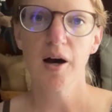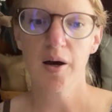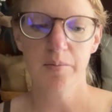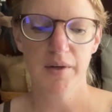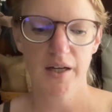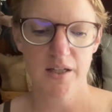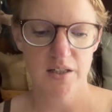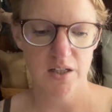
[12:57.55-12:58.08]

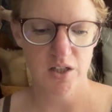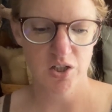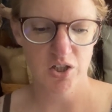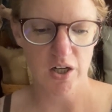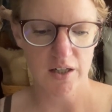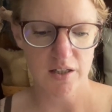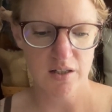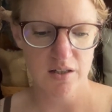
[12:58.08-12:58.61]
Because it's
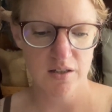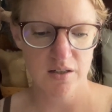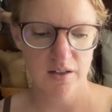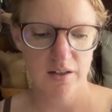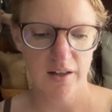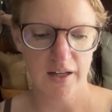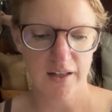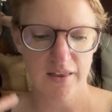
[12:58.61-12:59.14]
just
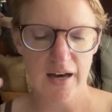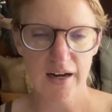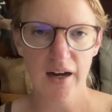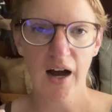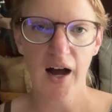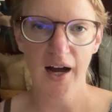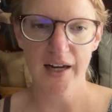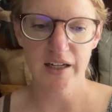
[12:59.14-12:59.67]
like that
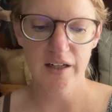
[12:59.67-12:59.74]
kind